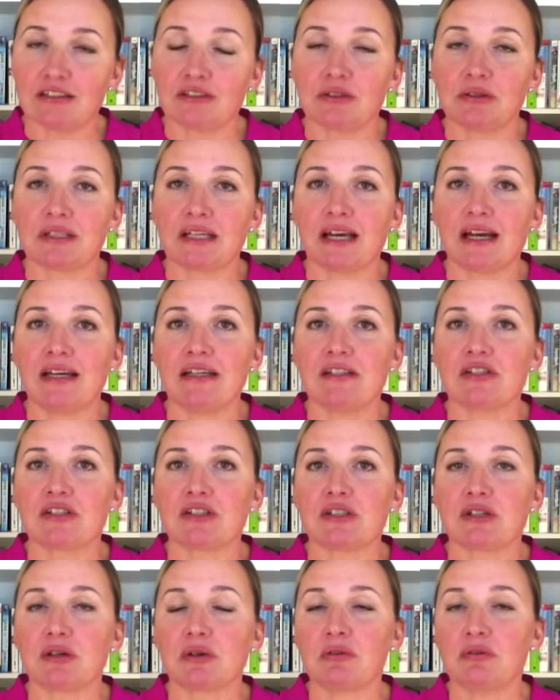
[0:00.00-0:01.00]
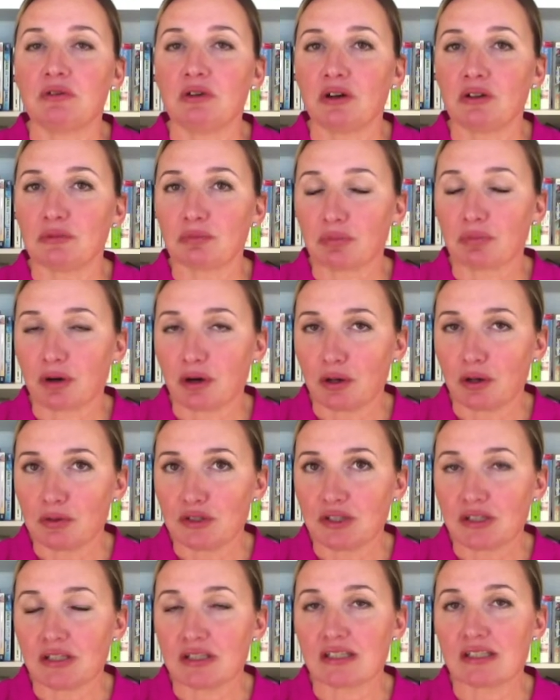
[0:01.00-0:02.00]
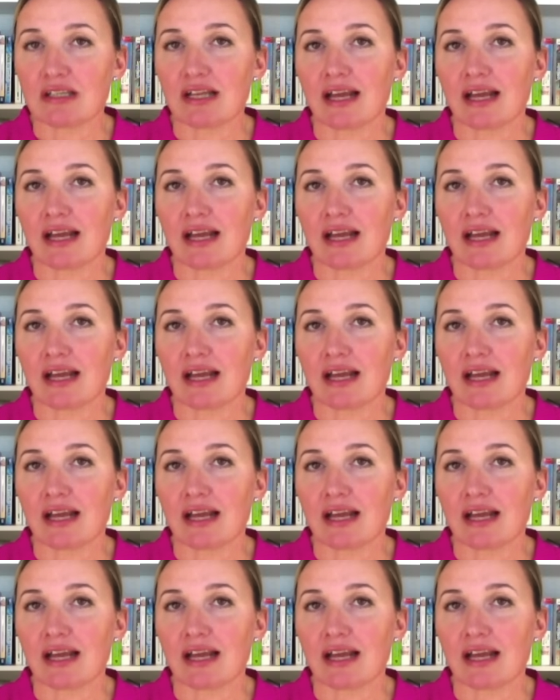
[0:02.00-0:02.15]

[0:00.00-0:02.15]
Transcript: Okay, so not processed,